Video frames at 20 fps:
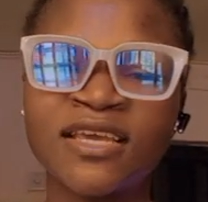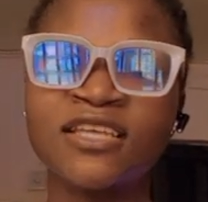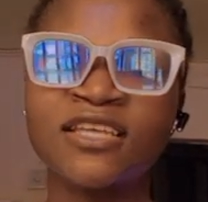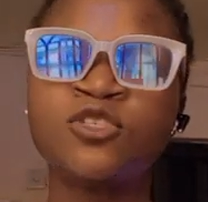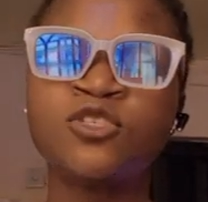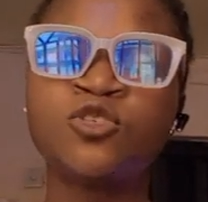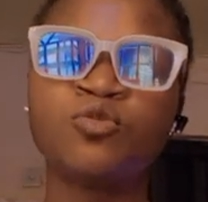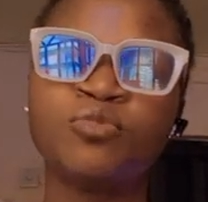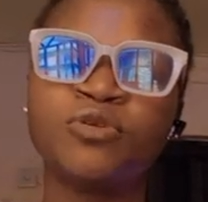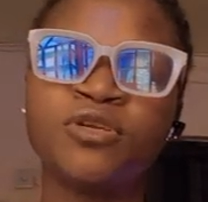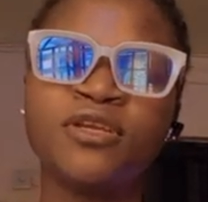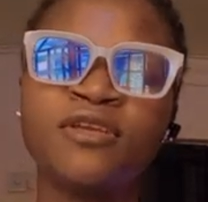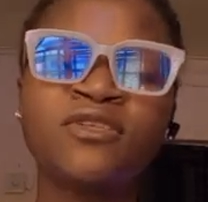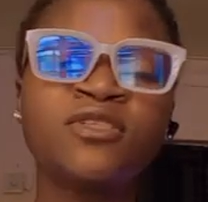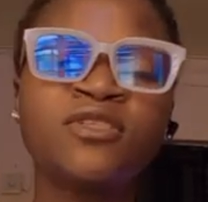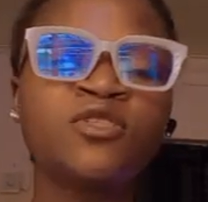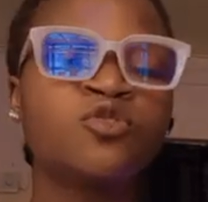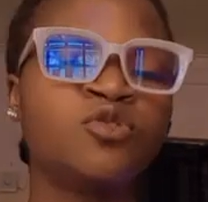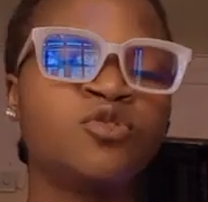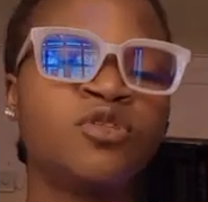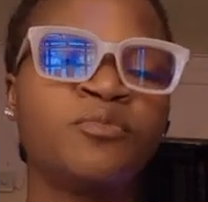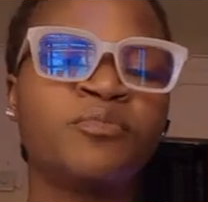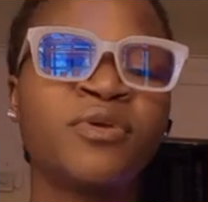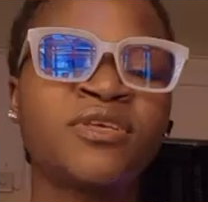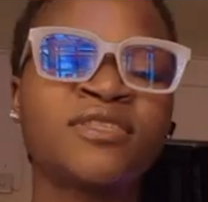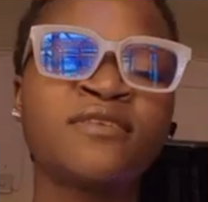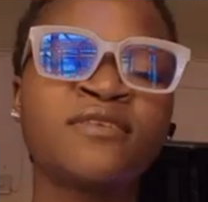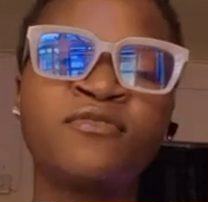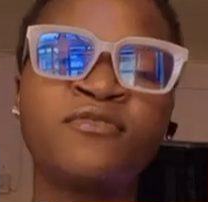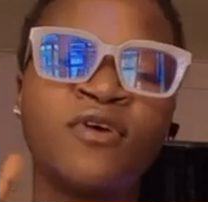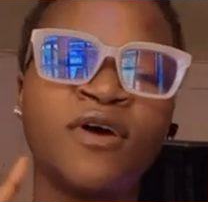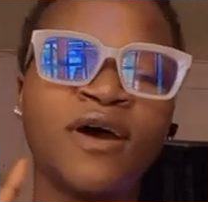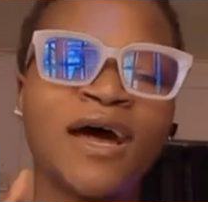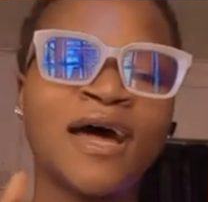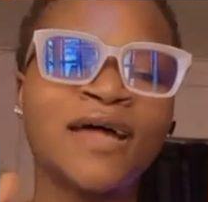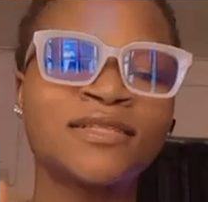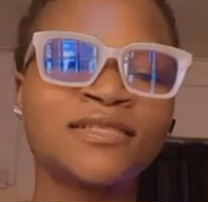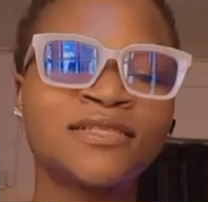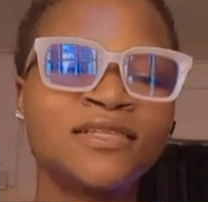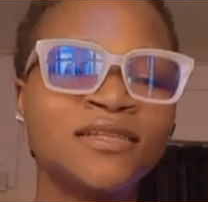It should be given to the person for
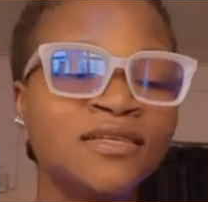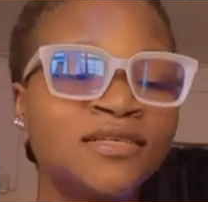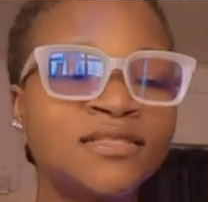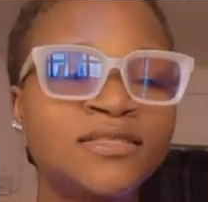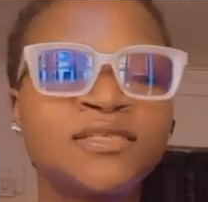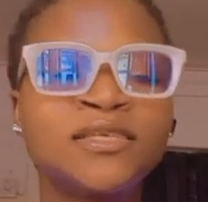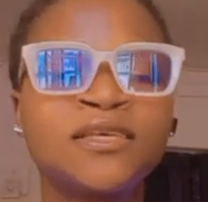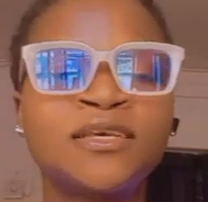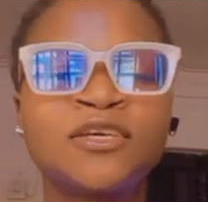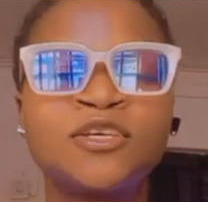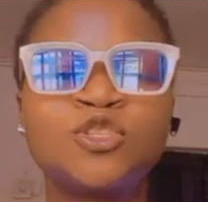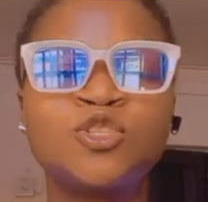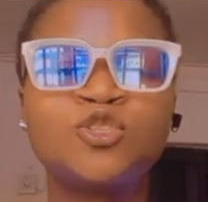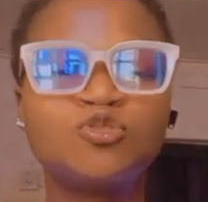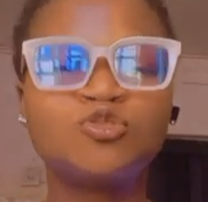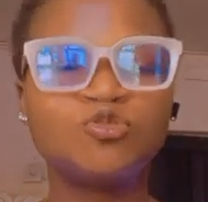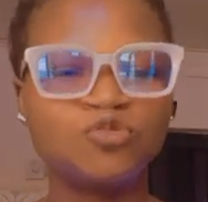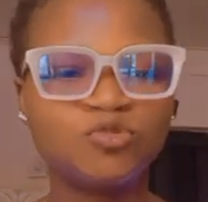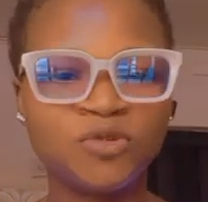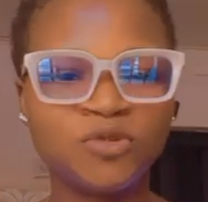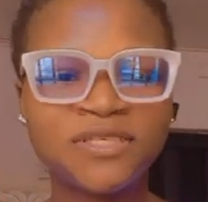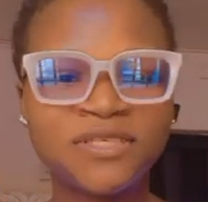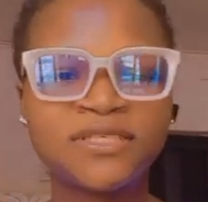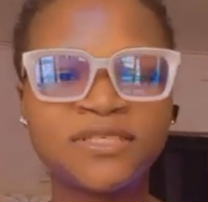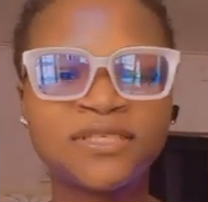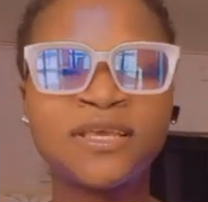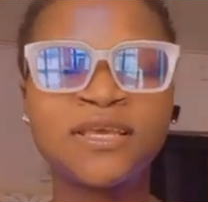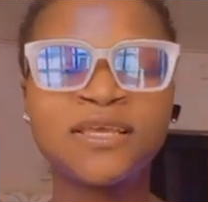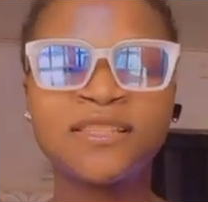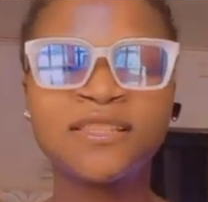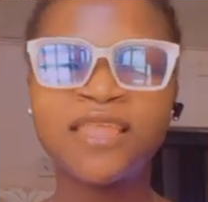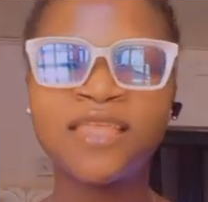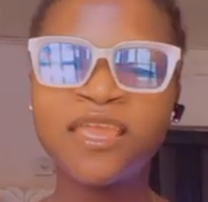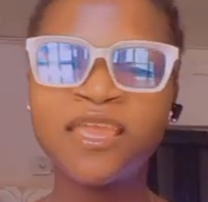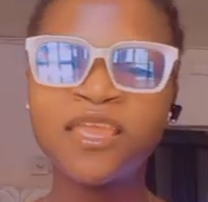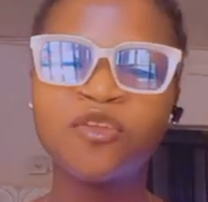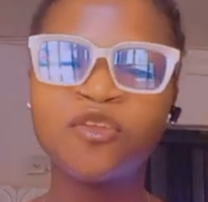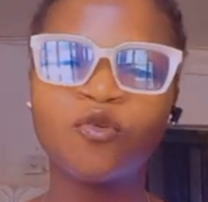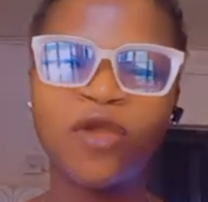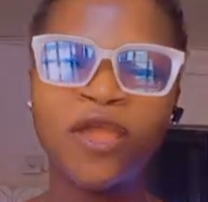at least 2 weeks.
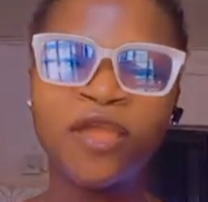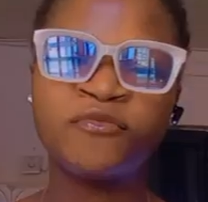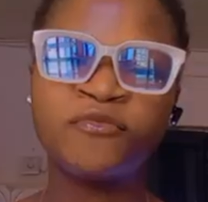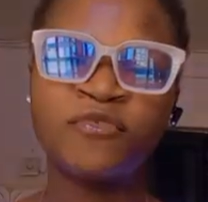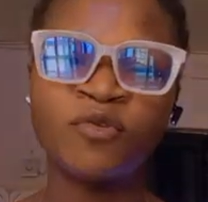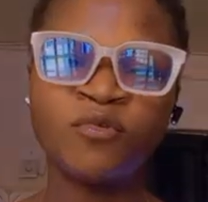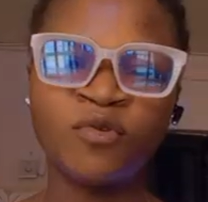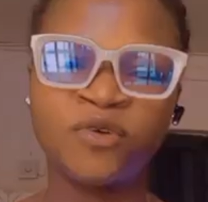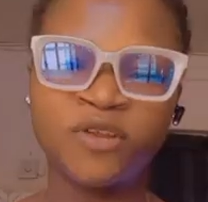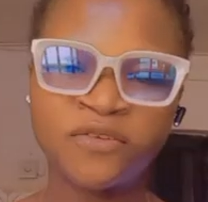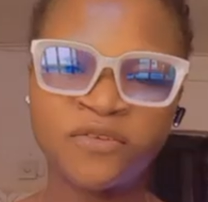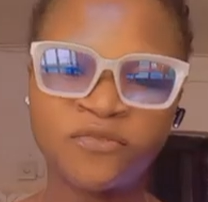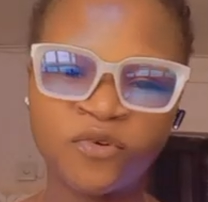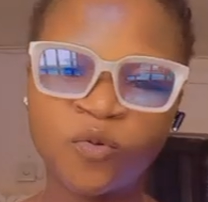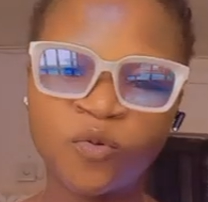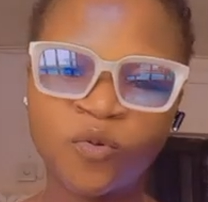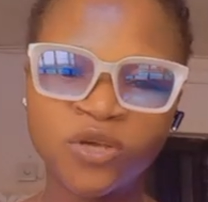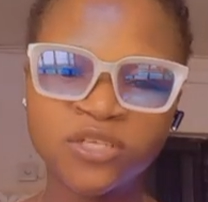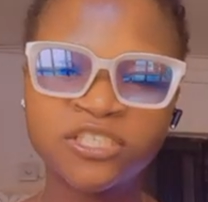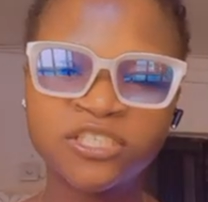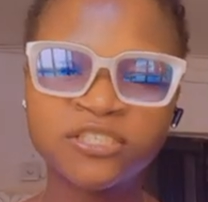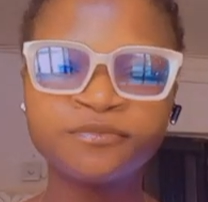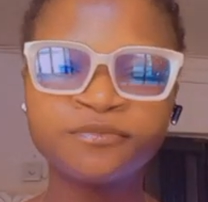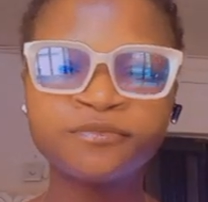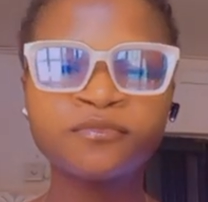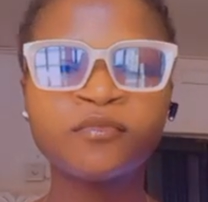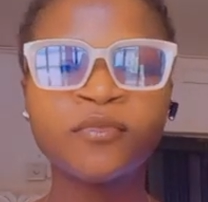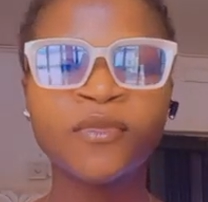Thank you everyone for watching.